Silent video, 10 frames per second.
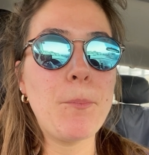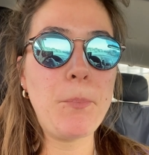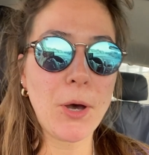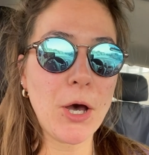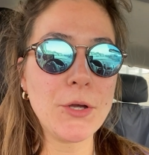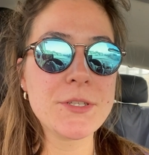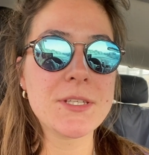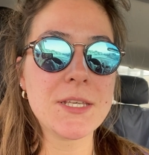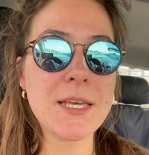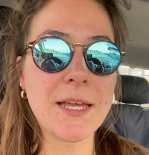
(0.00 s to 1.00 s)
But
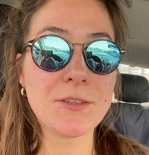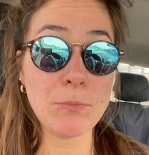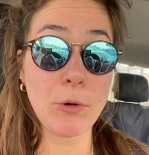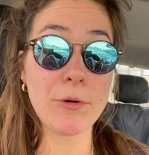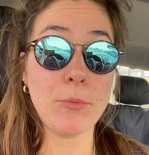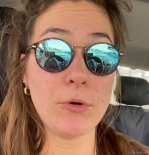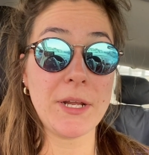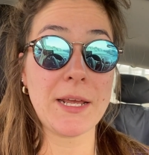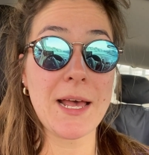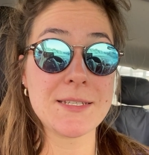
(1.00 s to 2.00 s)
yeah, tomorrow
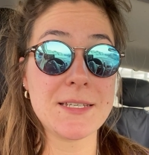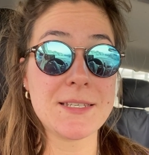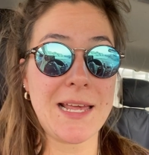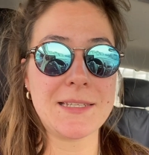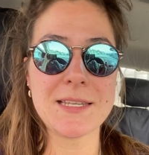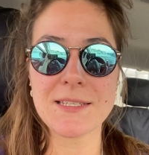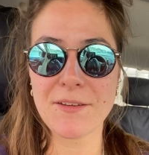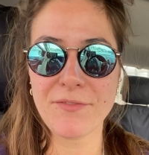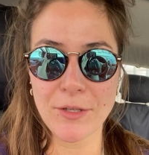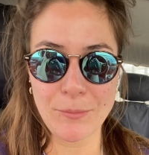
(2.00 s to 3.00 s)
morning, as it stands, as I
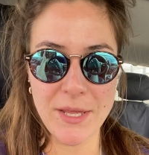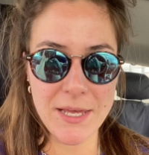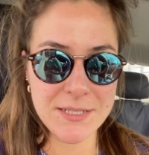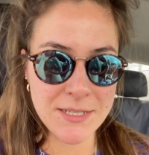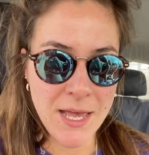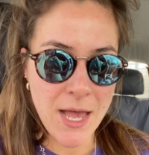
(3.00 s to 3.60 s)
film this,